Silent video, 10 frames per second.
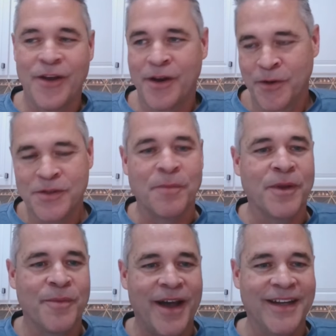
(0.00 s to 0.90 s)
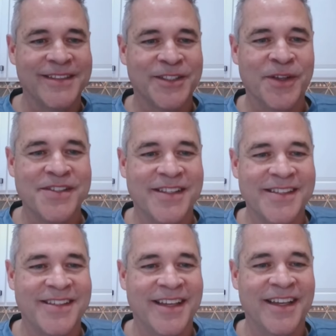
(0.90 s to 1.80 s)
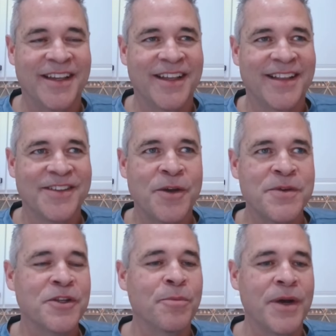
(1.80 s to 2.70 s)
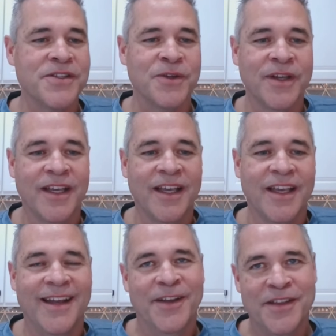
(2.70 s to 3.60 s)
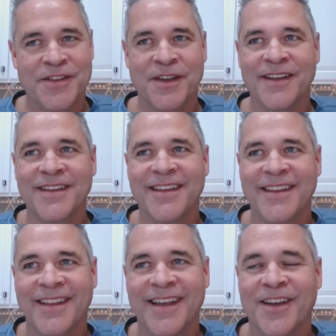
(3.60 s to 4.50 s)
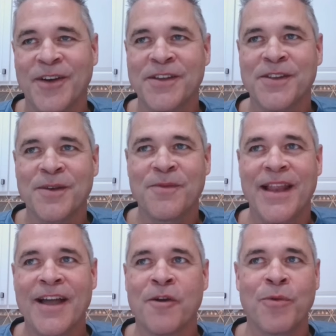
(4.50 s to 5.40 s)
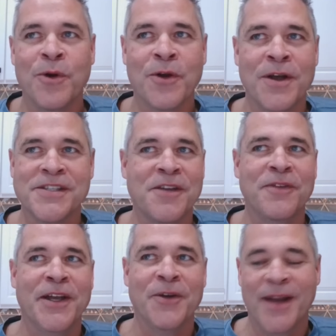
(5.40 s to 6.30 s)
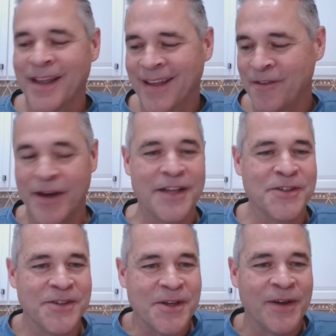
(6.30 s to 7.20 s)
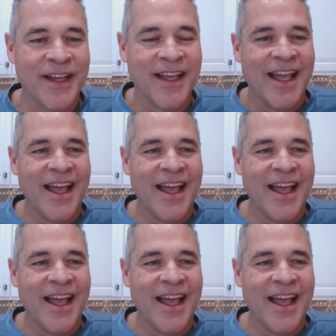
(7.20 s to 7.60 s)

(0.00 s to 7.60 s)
then try to do something about it. So that's always a little puzzle. I'll get to the lack of protocol stuff later when I have an answer. So,